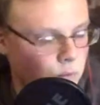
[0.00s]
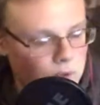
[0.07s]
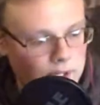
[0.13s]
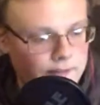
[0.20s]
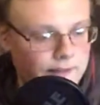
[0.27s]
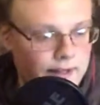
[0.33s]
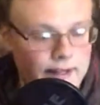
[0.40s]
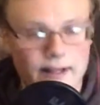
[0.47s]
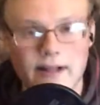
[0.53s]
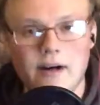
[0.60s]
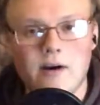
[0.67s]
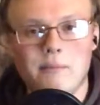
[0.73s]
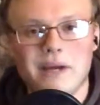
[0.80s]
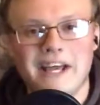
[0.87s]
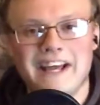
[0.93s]
What the
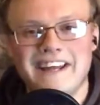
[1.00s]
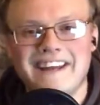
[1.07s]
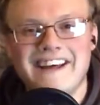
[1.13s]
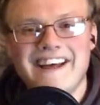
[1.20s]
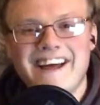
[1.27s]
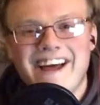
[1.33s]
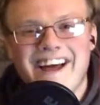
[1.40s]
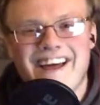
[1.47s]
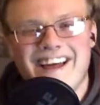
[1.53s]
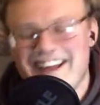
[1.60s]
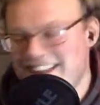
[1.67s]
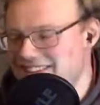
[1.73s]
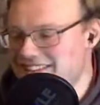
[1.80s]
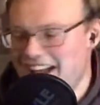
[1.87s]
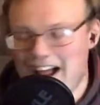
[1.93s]
hell,
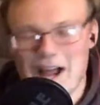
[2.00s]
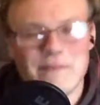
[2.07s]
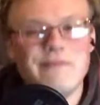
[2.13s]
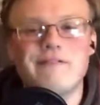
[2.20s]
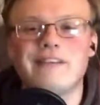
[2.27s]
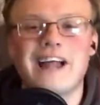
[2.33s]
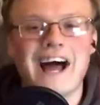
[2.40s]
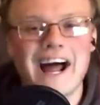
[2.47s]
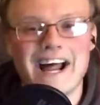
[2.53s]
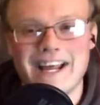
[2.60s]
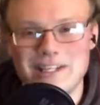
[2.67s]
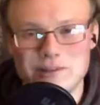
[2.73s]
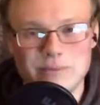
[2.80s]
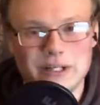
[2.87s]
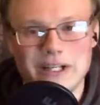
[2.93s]
man? Time
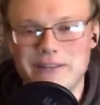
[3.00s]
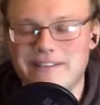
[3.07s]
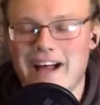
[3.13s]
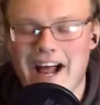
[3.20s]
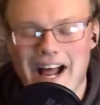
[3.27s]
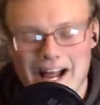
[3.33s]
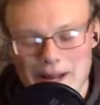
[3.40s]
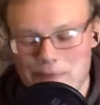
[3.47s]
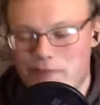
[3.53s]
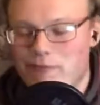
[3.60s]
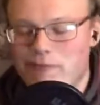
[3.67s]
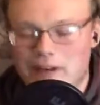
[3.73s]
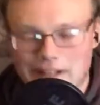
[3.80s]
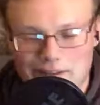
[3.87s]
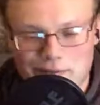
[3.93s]
flies, bro. Time
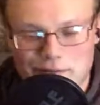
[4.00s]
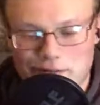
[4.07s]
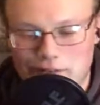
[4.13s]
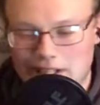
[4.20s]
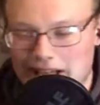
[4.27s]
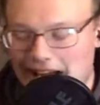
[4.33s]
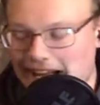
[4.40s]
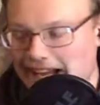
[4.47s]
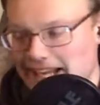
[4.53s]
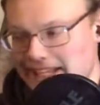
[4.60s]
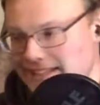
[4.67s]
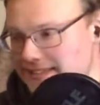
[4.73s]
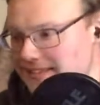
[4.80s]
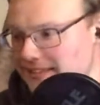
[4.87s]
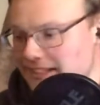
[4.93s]
fucking
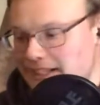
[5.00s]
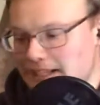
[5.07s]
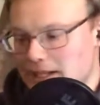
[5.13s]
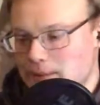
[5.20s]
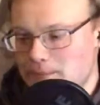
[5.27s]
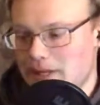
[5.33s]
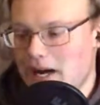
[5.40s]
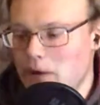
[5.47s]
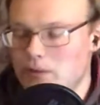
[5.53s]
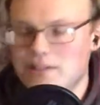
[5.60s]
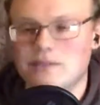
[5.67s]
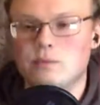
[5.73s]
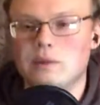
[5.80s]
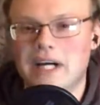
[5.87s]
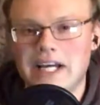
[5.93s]
flies. Man, I
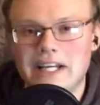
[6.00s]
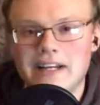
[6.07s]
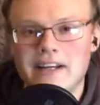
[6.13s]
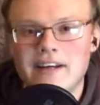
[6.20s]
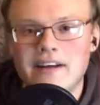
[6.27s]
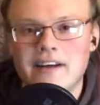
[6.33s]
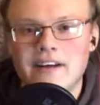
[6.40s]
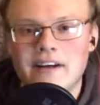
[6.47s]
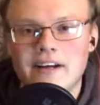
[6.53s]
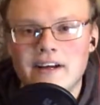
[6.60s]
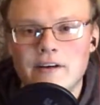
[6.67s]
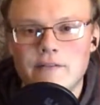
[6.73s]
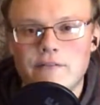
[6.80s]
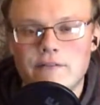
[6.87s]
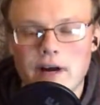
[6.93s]
was,
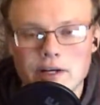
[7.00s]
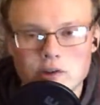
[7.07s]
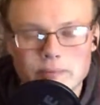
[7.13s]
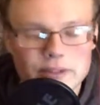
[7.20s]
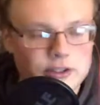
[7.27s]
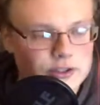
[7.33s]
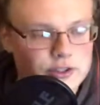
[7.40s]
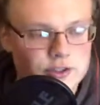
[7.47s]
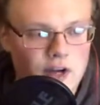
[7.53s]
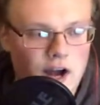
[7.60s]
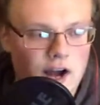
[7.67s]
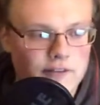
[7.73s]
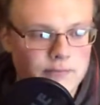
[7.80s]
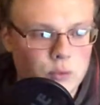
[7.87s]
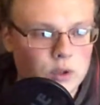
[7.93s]
freshman or
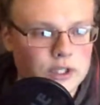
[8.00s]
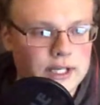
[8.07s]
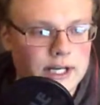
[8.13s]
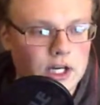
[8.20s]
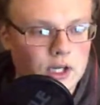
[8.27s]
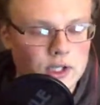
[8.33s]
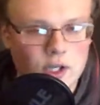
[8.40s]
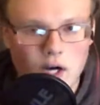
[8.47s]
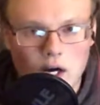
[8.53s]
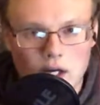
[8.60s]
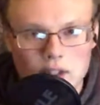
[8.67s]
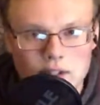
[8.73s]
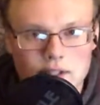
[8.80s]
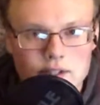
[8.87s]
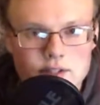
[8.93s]
sophomore year in
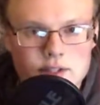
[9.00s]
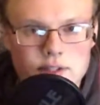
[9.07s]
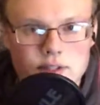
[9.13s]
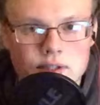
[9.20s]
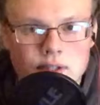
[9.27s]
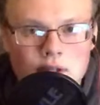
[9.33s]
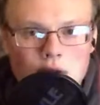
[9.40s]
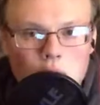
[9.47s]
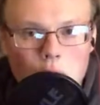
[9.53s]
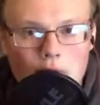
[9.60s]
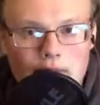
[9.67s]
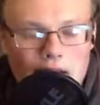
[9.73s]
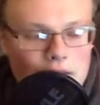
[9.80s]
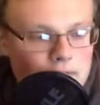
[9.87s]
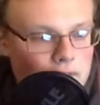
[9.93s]
college
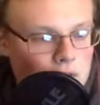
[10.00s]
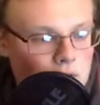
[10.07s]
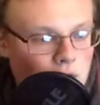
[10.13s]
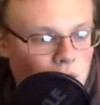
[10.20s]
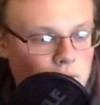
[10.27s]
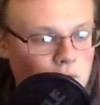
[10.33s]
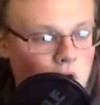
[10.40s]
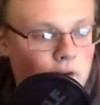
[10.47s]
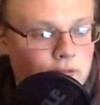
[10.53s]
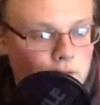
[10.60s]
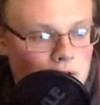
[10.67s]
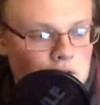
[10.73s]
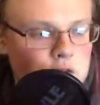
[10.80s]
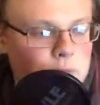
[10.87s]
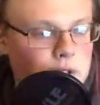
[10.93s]
when that thing came. No,
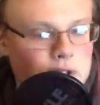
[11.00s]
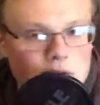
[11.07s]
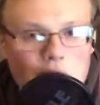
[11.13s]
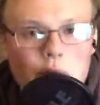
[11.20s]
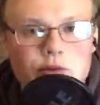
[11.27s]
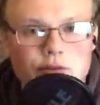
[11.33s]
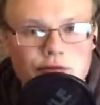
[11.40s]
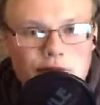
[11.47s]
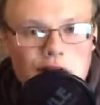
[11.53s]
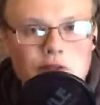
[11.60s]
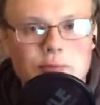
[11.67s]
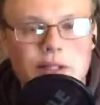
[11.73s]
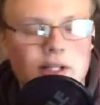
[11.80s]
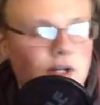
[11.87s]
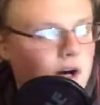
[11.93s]
freshman. I was a
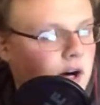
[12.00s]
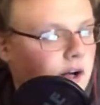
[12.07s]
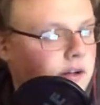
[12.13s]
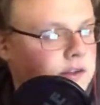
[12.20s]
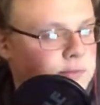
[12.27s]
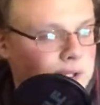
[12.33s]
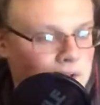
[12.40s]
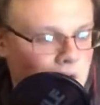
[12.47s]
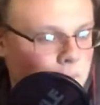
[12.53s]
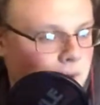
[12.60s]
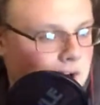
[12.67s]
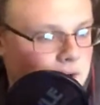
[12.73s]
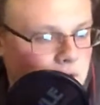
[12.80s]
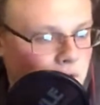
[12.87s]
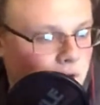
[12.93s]
freshman in college, man.
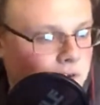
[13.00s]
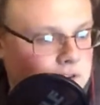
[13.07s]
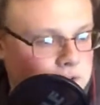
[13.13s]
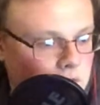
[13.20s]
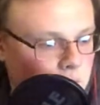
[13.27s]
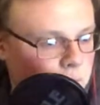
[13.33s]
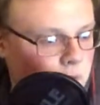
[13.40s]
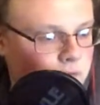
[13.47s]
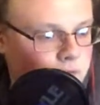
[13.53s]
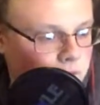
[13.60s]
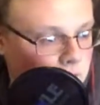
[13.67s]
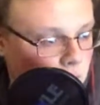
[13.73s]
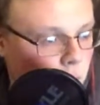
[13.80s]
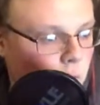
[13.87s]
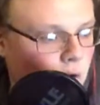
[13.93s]
I'm out of college now. I'm on
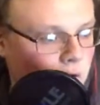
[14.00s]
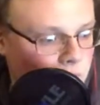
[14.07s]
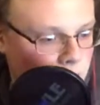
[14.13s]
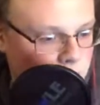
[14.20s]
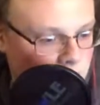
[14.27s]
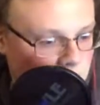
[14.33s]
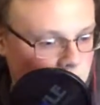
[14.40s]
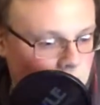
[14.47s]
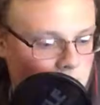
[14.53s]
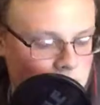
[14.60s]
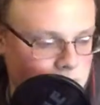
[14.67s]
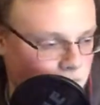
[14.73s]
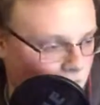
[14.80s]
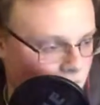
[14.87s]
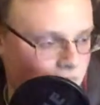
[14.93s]
fucking working, man.
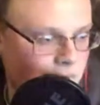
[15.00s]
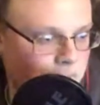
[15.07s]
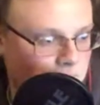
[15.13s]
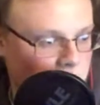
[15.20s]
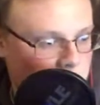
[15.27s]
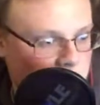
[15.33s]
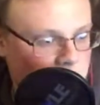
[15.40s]
Now, damn.